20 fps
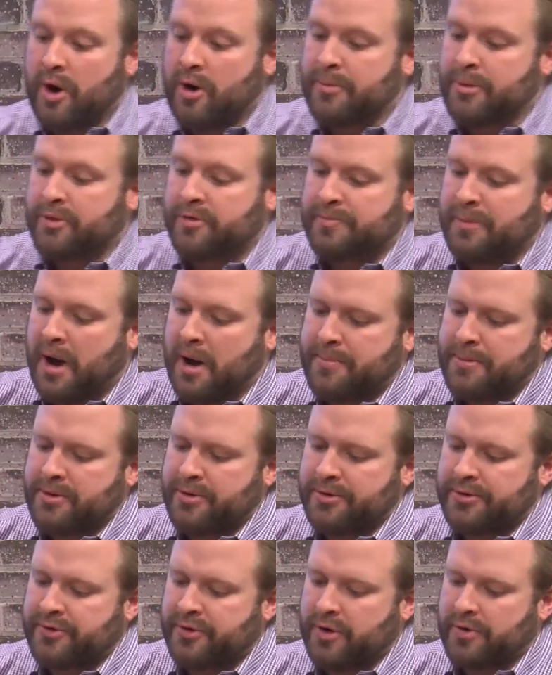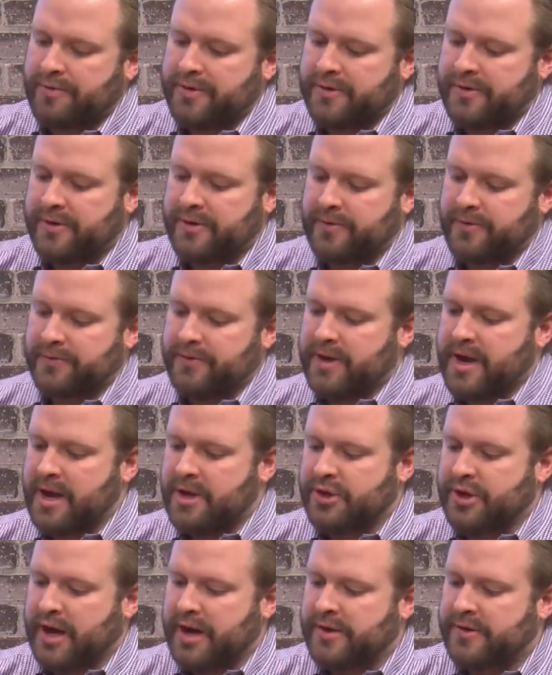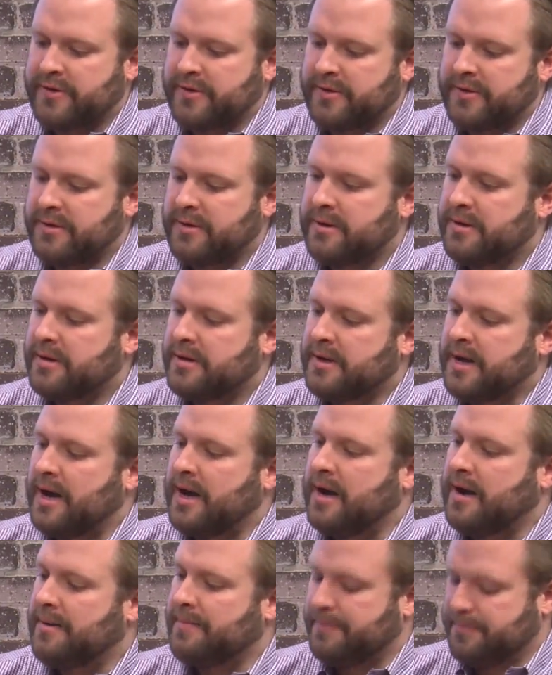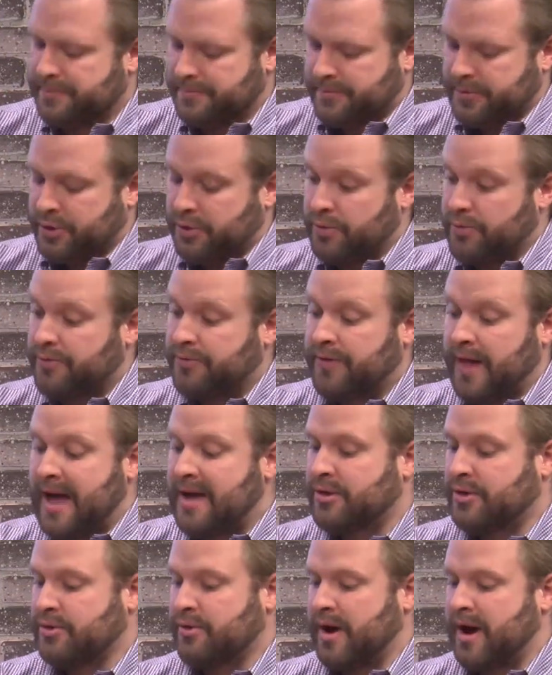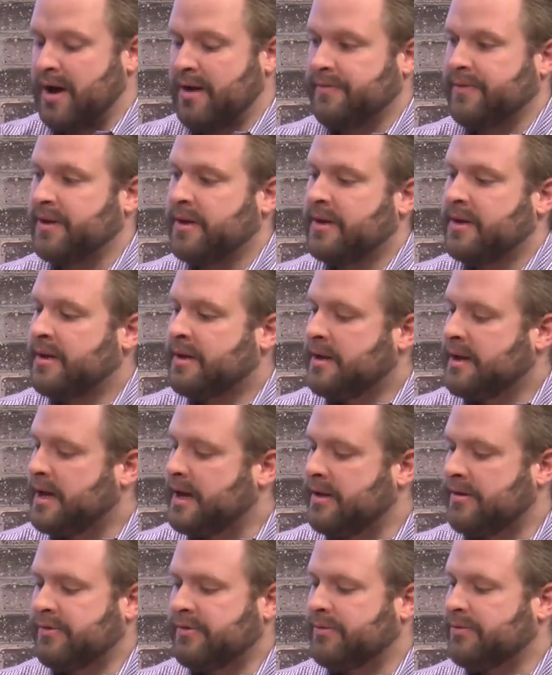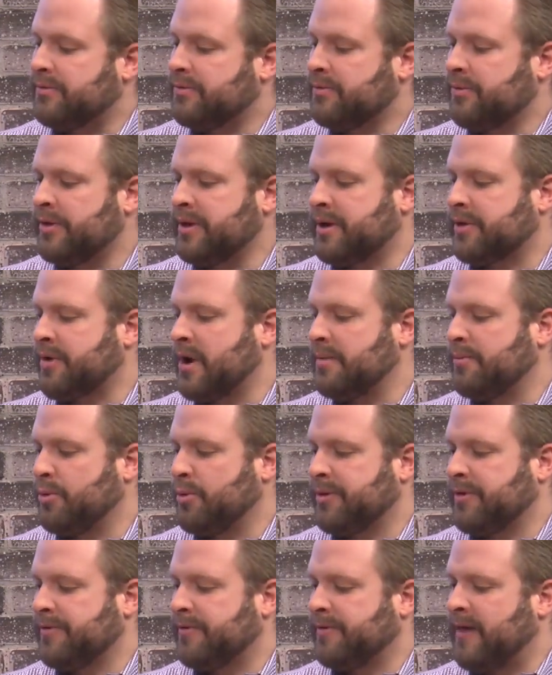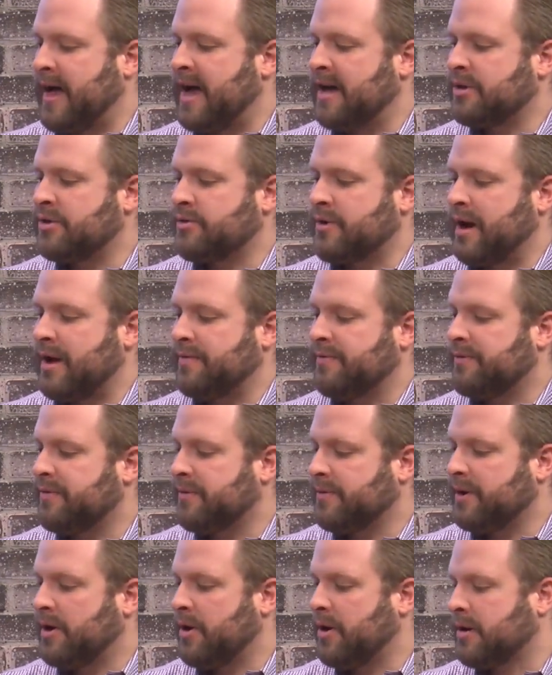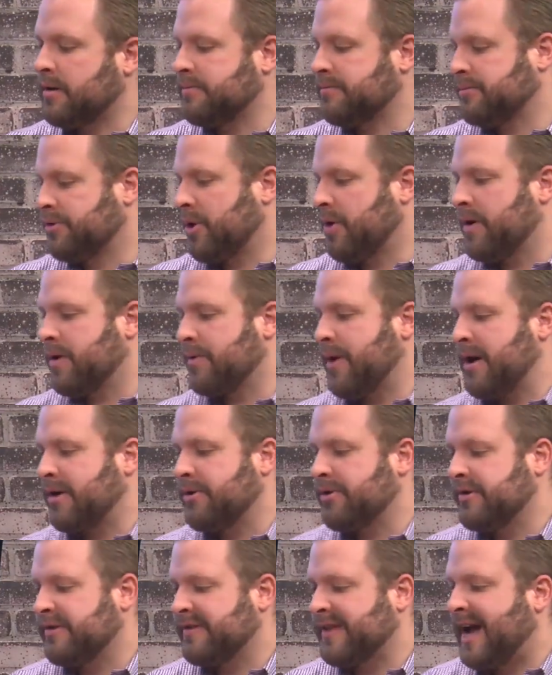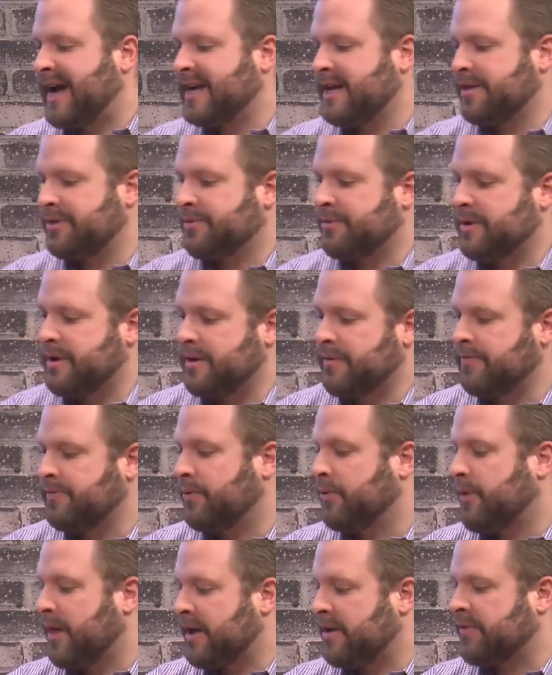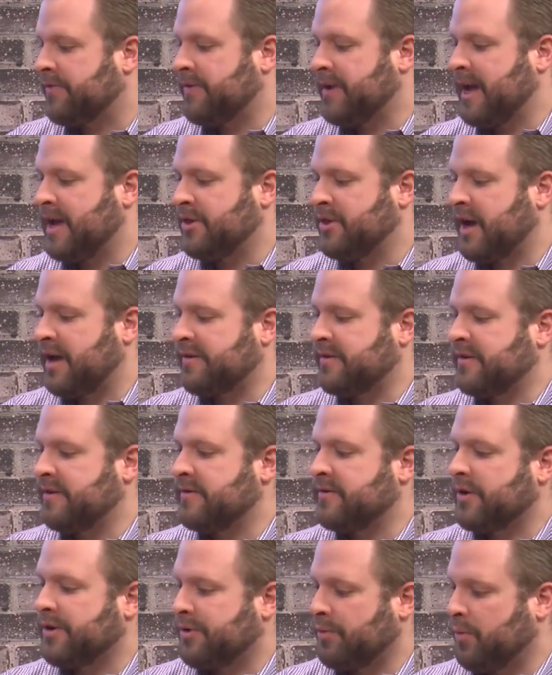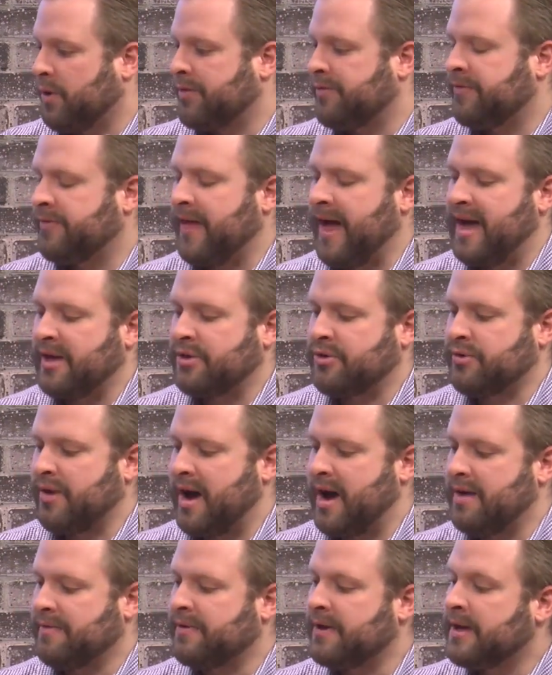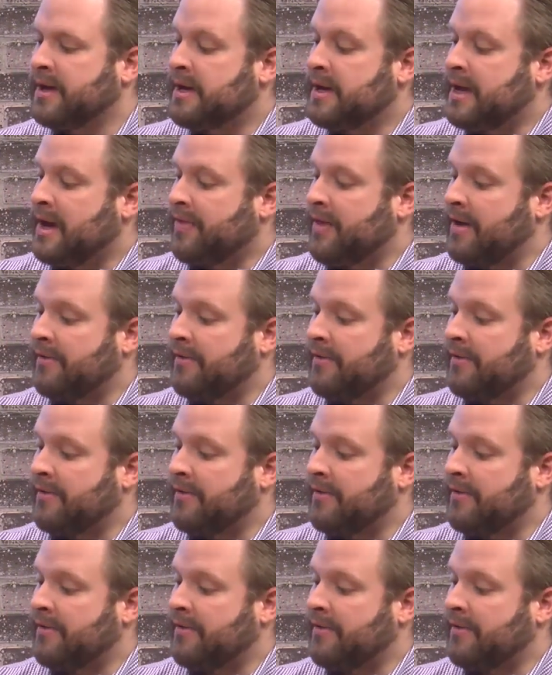our most popular service is V H S um, to flash drive. It's really incredible with a flash drive. Our current record is ninety-three full-length V H Ss onto one flash drive, and